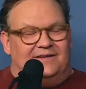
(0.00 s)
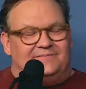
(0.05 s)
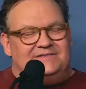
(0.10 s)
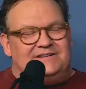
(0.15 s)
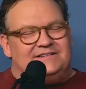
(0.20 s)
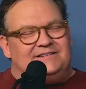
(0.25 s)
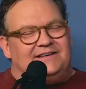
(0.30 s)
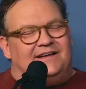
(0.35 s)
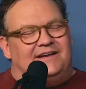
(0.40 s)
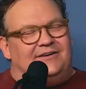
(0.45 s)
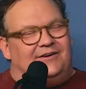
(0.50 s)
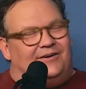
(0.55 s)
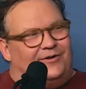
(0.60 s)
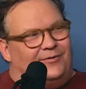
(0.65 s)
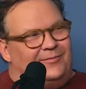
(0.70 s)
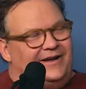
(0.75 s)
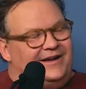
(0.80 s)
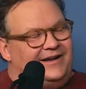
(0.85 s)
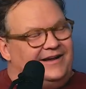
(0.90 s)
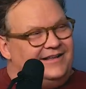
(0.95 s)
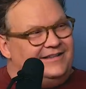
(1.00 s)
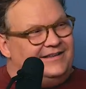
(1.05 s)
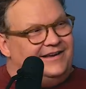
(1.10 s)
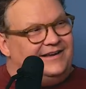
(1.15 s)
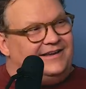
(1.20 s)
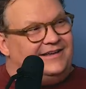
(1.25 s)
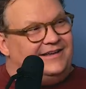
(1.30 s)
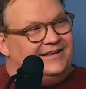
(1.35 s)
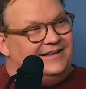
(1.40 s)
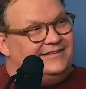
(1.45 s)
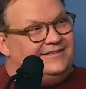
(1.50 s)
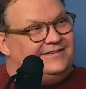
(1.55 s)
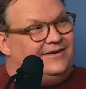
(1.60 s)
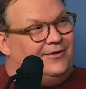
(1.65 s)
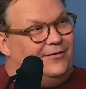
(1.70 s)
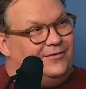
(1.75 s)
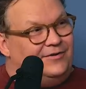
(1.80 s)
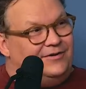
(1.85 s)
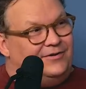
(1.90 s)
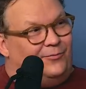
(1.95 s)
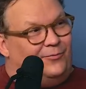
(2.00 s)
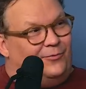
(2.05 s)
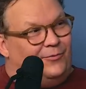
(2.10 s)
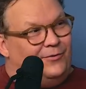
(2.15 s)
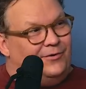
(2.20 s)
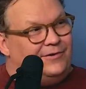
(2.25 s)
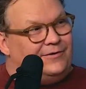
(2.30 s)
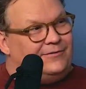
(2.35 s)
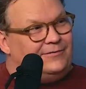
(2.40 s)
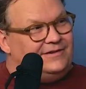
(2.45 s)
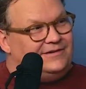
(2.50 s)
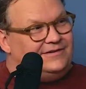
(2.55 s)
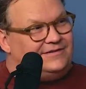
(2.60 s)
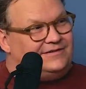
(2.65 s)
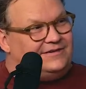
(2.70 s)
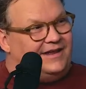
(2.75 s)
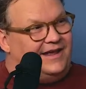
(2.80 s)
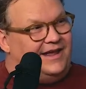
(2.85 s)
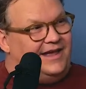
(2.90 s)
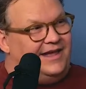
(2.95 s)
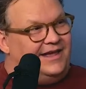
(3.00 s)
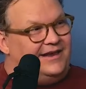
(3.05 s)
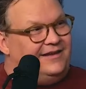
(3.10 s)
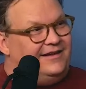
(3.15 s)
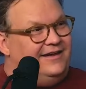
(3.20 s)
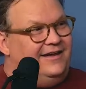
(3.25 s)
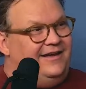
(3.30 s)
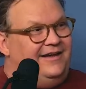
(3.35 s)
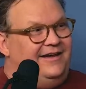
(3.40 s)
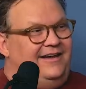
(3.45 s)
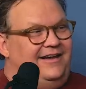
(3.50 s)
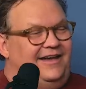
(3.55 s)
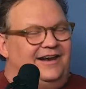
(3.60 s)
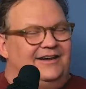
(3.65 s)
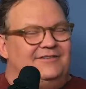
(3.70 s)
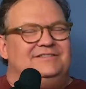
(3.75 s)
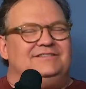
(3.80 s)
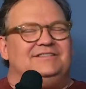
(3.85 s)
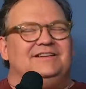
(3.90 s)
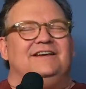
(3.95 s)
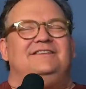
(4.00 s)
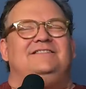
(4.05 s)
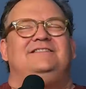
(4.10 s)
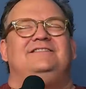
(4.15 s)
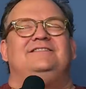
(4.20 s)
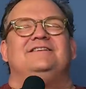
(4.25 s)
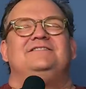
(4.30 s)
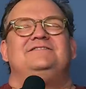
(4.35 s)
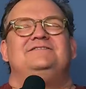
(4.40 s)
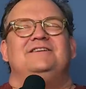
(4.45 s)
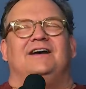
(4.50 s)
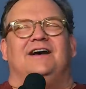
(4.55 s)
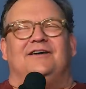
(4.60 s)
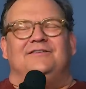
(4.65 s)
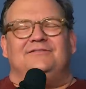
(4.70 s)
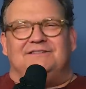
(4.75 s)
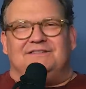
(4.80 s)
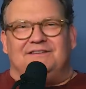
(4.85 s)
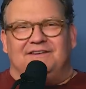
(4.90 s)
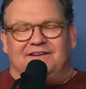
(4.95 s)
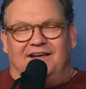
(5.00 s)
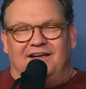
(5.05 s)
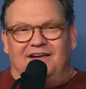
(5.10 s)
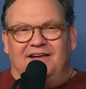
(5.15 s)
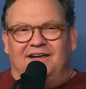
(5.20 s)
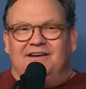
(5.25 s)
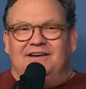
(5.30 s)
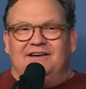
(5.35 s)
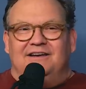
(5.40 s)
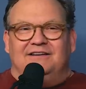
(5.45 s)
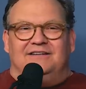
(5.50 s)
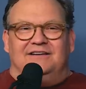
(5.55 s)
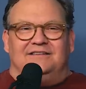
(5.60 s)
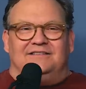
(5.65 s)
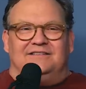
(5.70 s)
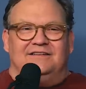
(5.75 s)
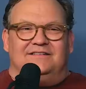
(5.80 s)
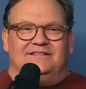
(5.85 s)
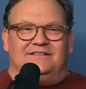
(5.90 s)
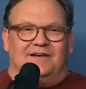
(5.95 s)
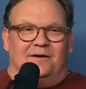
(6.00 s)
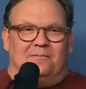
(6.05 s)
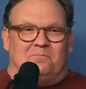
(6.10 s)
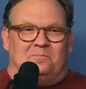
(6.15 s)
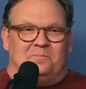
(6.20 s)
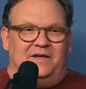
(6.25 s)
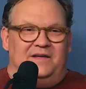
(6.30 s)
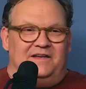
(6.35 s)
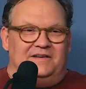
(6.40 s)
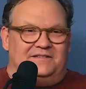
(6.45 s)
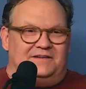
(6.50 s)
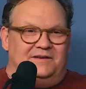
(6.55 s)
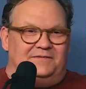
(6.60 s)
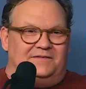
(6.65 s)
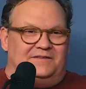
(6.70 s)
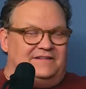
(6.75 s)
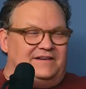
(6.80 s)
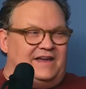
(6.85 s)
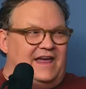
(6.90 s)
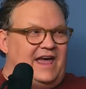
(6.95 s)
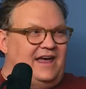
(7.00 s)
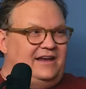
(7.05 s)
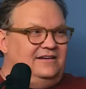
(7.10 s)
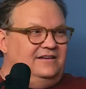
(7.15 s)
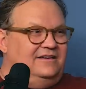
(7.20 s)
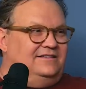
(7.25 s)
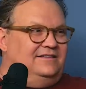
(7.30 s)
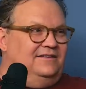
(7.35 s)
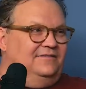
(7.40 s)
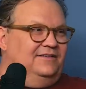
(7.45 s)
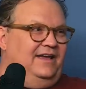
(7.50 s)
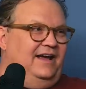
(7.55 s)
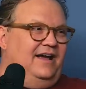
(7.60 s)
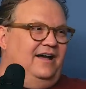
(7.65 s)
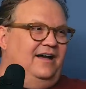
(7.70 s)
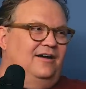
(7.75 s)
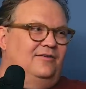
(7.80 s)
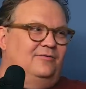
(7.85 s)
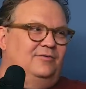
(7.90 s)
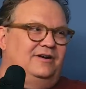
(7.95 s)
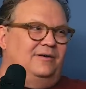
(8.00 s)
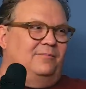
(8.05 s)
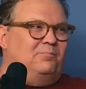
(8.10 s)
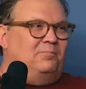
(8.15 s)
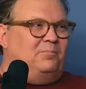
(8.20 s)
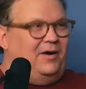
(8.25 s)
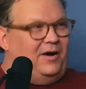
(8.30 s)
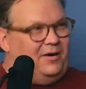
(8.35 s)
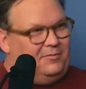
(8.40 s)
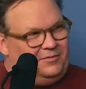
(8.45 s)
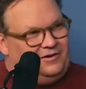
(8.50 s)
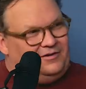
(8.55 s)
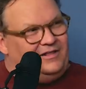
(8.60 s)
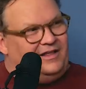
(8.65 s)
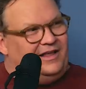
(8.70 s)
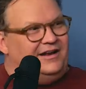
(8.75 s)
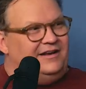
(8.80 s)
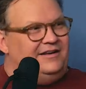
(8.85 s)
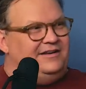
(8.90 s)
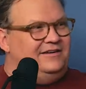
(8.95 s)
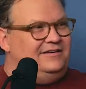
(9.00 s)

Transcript: and I'm just like, oh my God, that kid's going to work with his dad. Yeah. And it was like such, I was like, just this abyss of sadness of like, what a bummer that